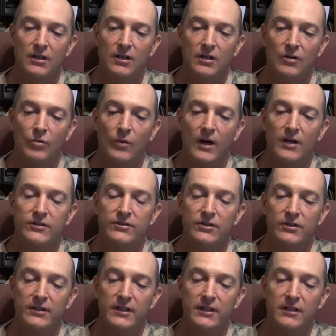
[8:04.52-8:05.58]
Wild
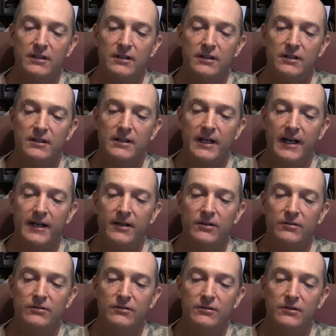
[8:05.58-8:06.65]
turkey,
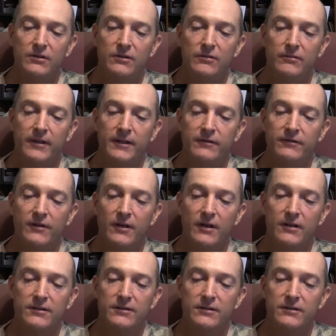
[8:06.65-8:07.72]
coyote, red
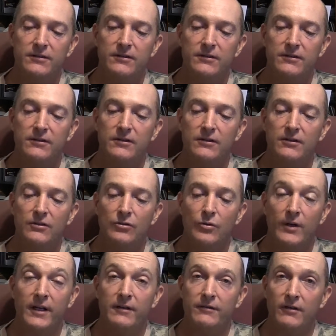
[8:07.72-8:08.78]
fox,
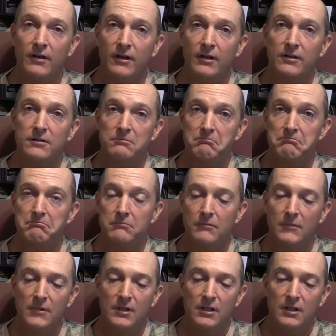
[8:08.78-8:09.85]
gray fox.
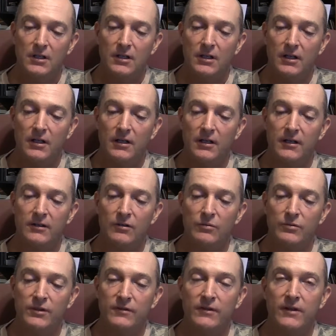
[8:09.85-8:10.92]
I don't
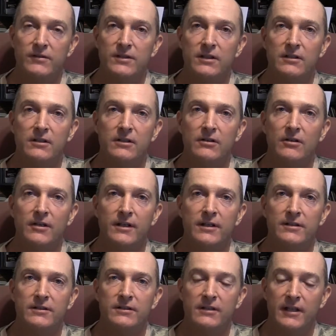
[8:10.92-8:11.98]
believe I've seen any
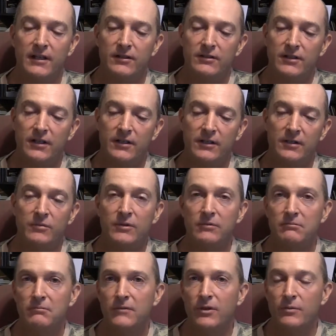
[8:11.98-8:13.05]
grays in Cass County, but
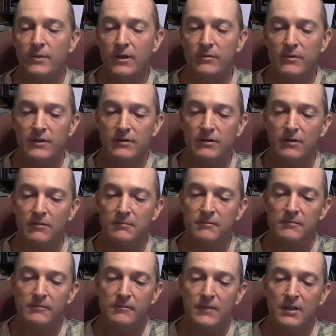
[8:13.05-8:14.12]
there may be some.
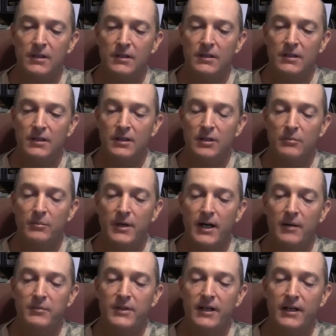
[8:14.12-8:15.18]

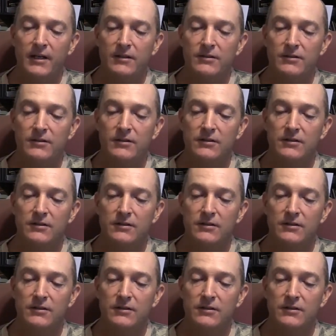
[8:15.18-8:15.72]
Bobcats.